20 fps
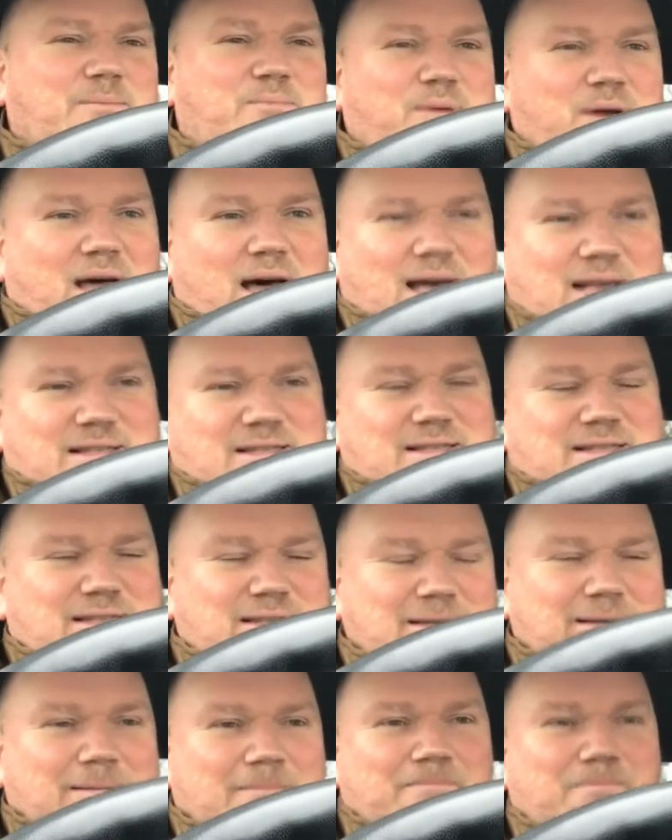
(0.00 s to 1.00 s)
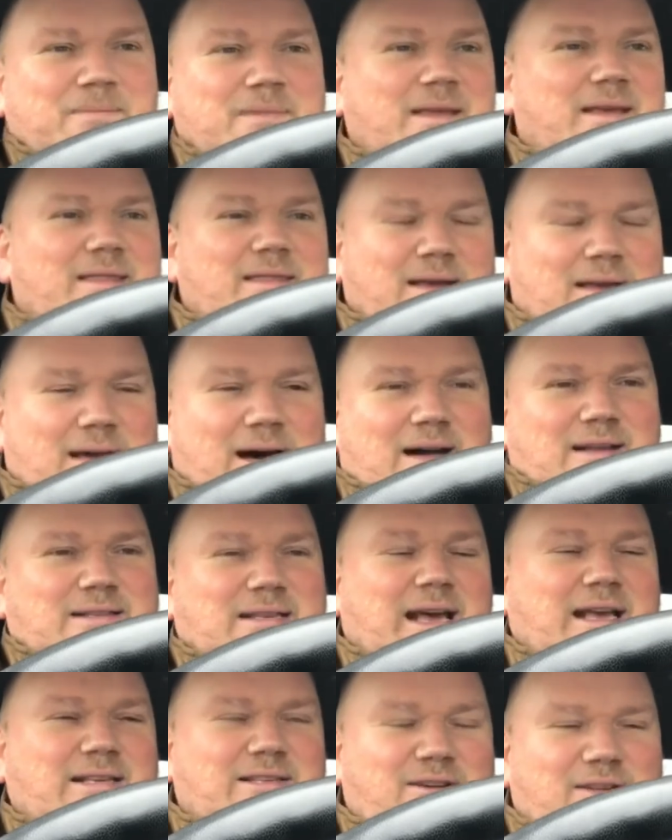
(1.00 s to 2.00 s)
Plus, the car
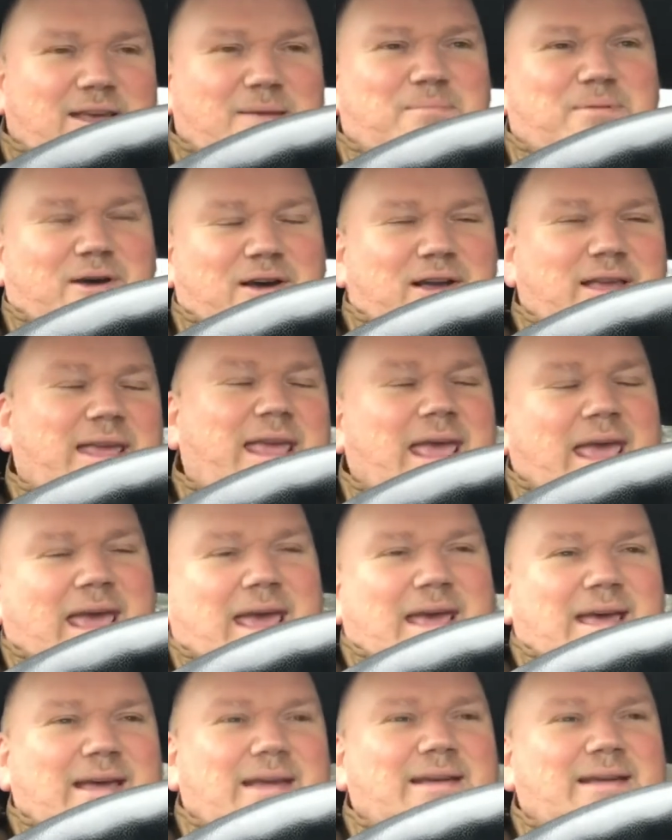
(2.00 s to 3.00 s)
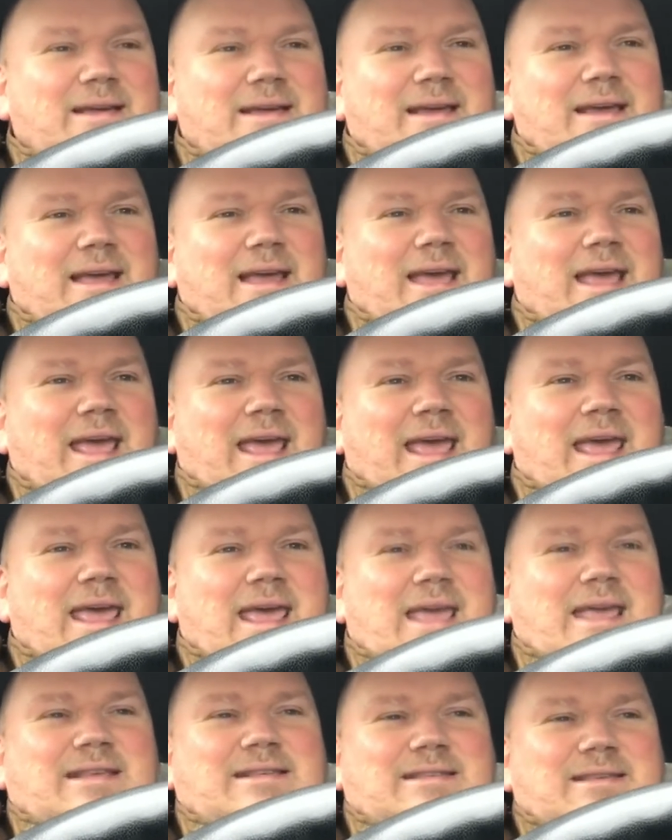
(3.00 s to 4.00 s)
tax on it per year
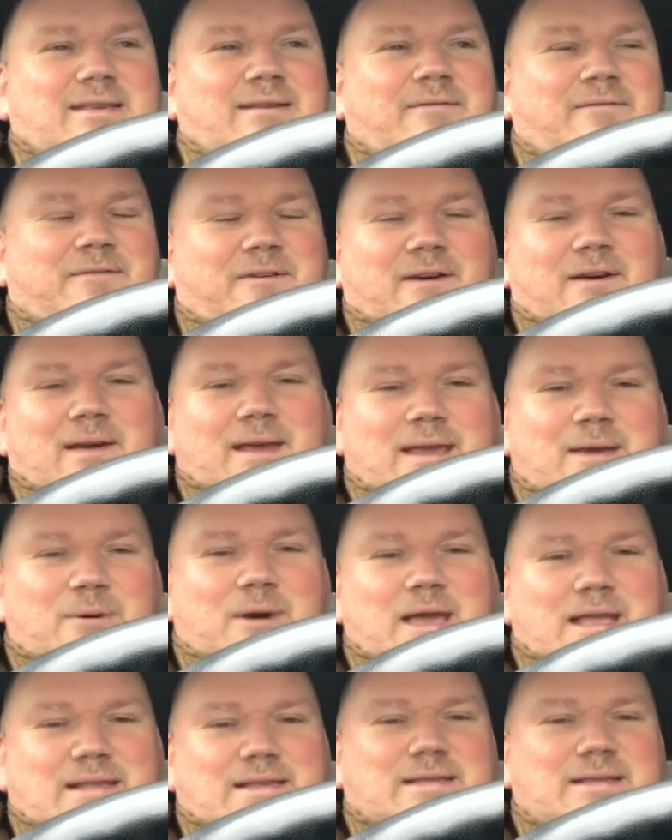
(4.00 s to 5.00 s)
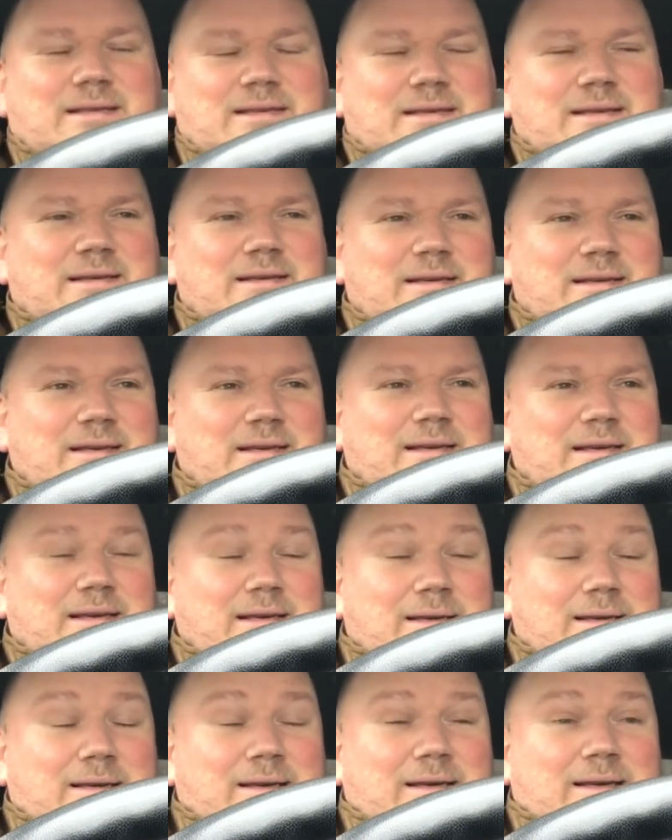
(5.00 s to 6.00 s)
is 30 quid,
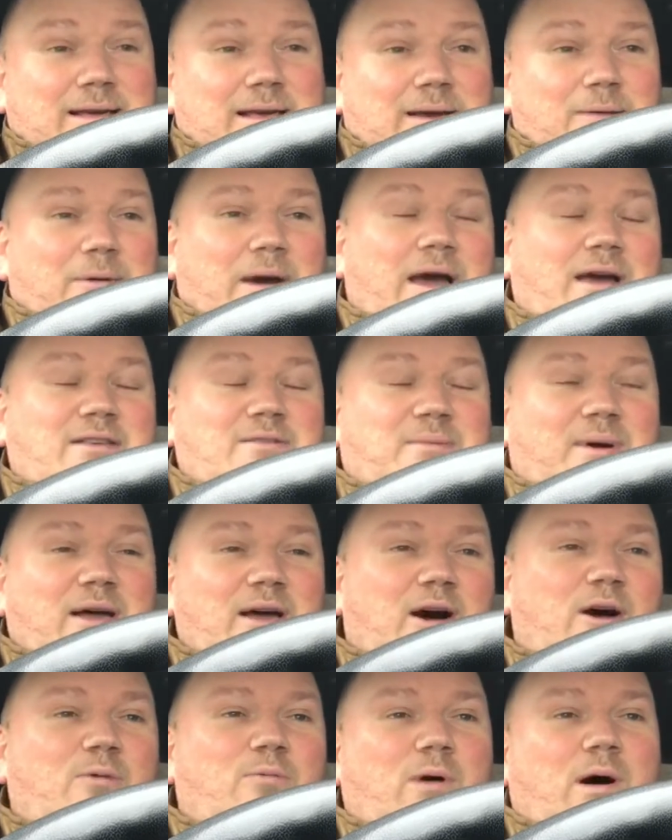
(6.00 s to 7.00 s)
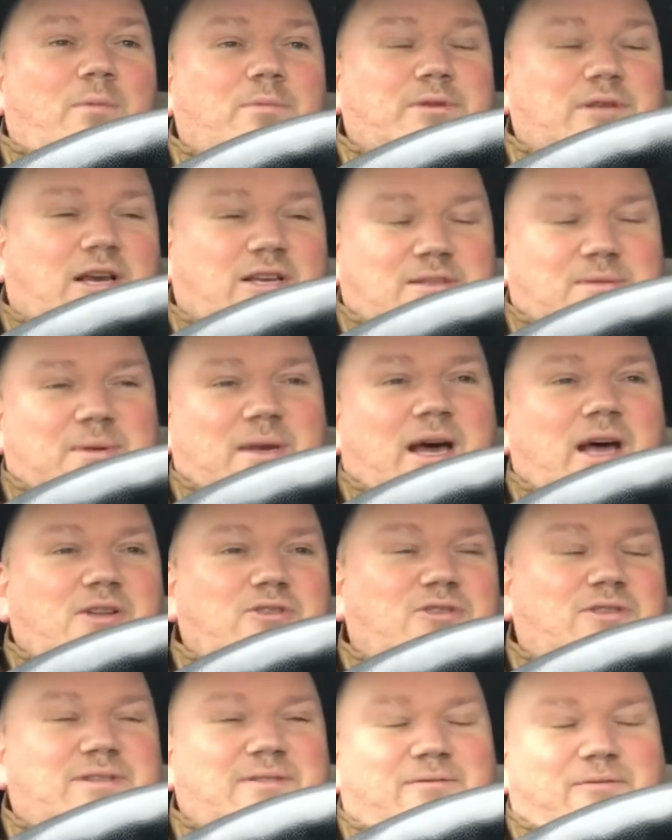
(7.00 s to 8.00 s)
whereas my old one was costing me
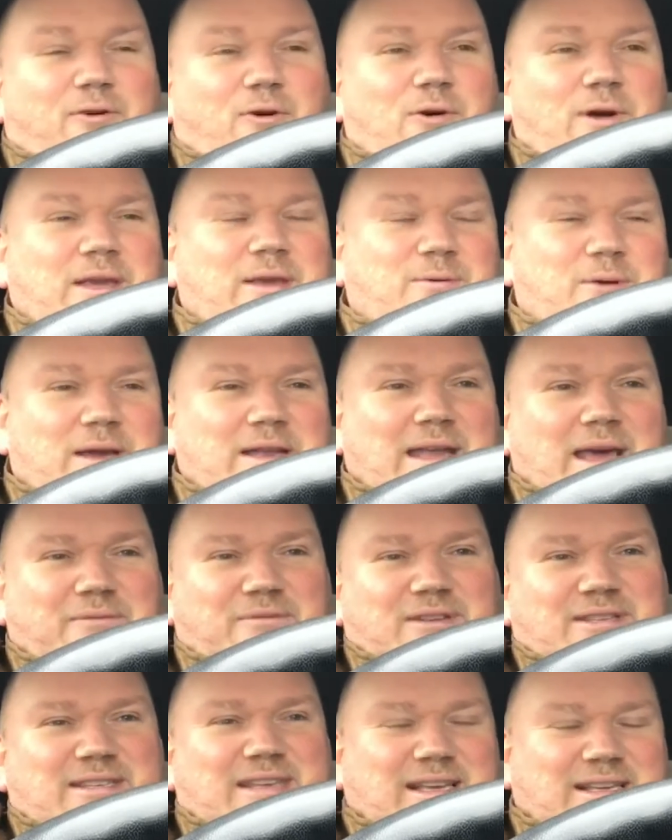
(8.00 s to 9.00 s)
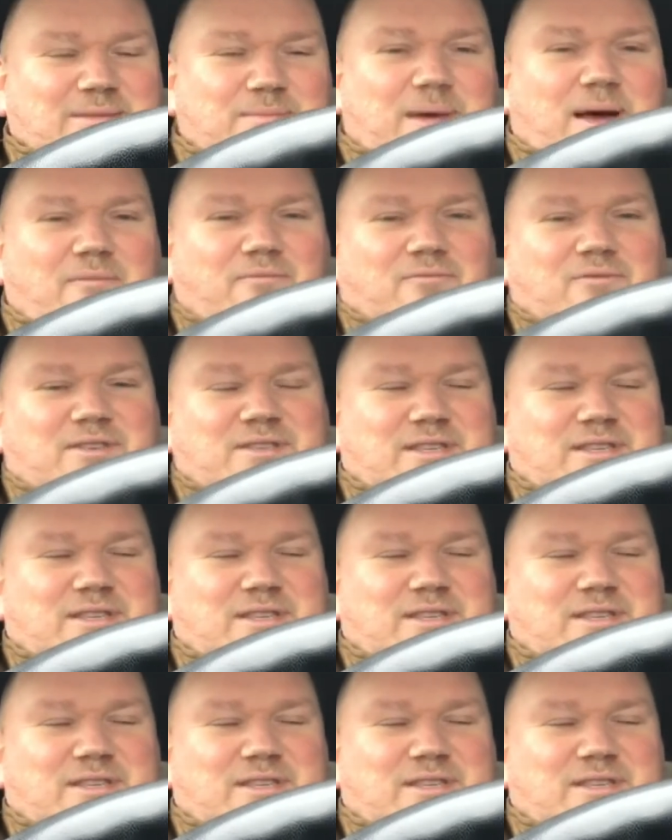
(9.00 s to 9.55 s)
140 quid every 6 months.